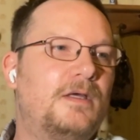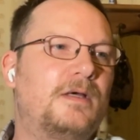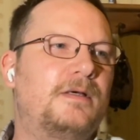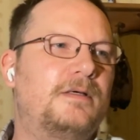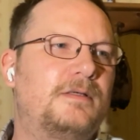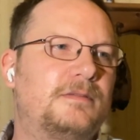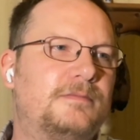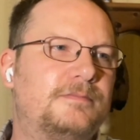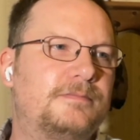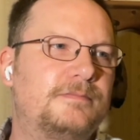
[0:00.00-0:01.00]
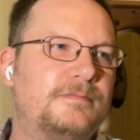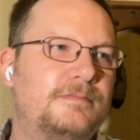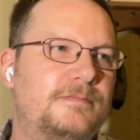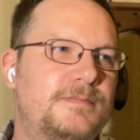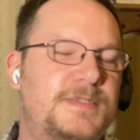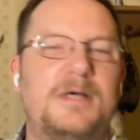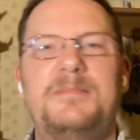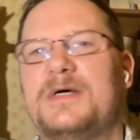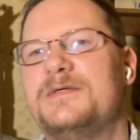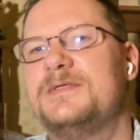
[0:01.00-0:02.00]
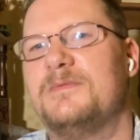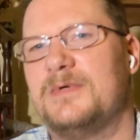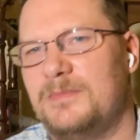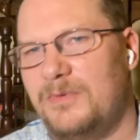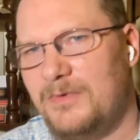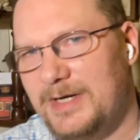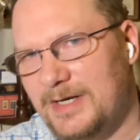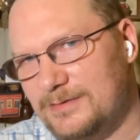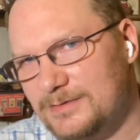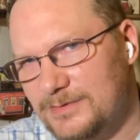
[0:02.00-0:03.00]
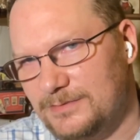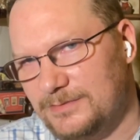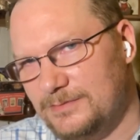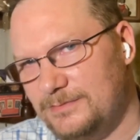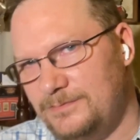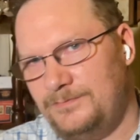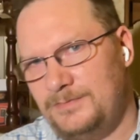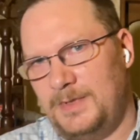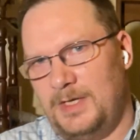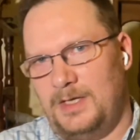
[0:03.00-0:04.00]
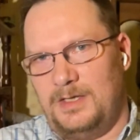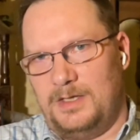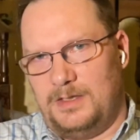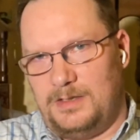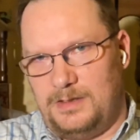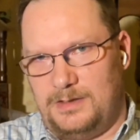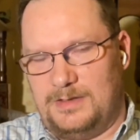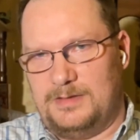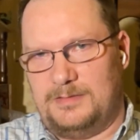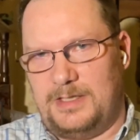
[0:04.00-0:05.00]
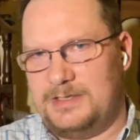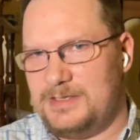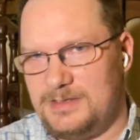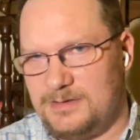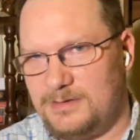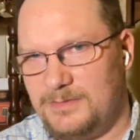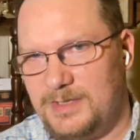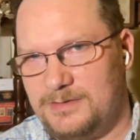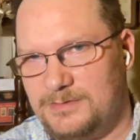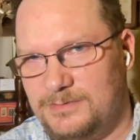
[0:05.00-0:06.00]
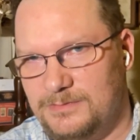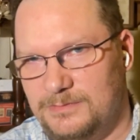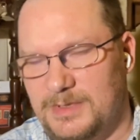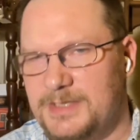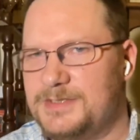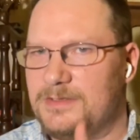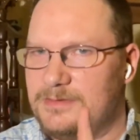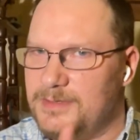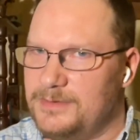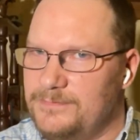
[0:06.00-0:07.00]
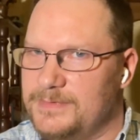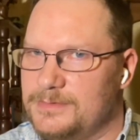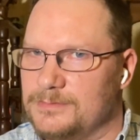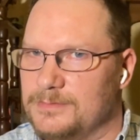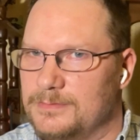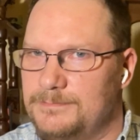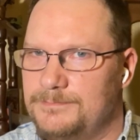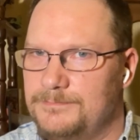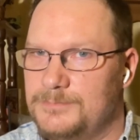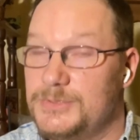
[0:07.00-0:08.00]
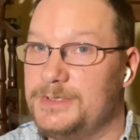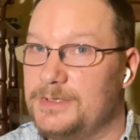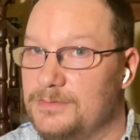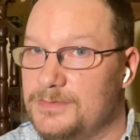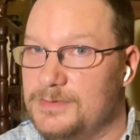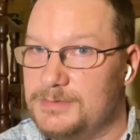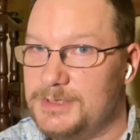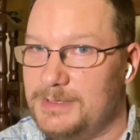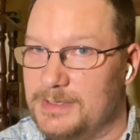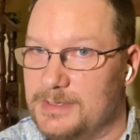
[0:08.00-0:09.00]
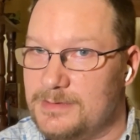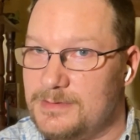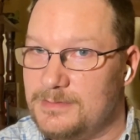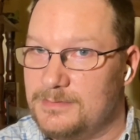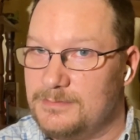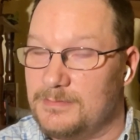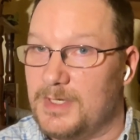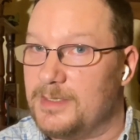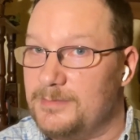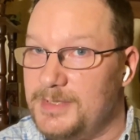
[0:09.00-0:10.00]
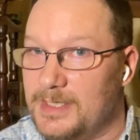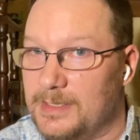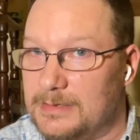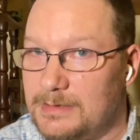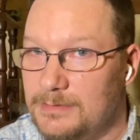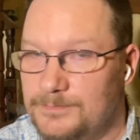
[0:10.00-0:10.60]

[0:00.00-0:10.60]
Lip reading: Something else I want to point out to you. And this is going out to a certain individual. She knows who she is. Maya Bialik.